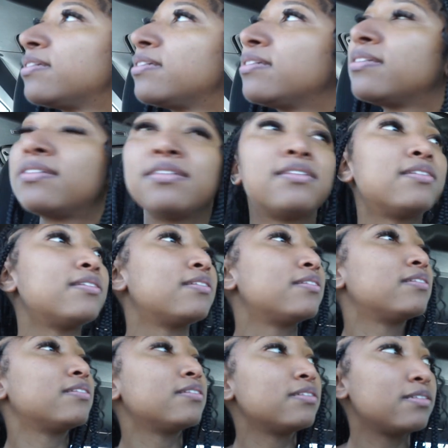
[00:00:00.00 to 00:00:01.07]

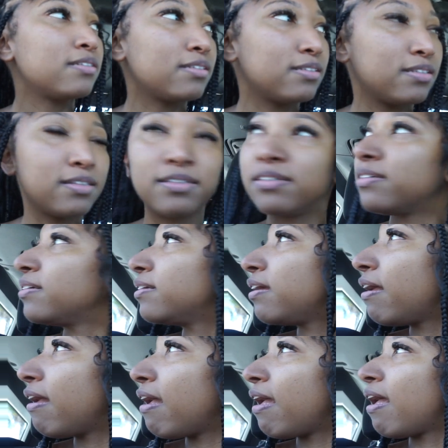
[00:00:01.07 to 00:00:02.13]

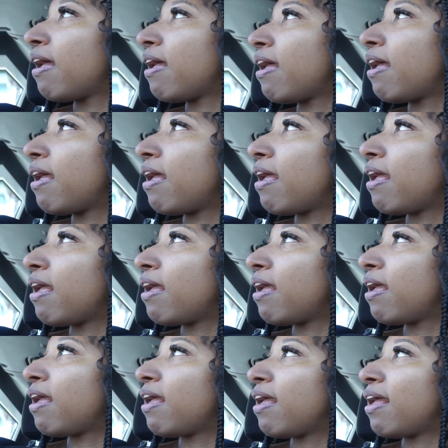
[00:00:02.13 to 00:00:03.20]

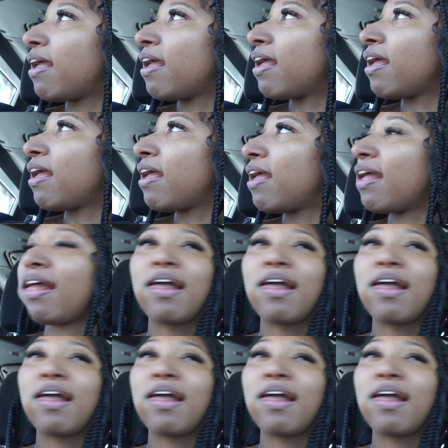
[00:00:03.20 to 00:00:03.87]
(no one is talking)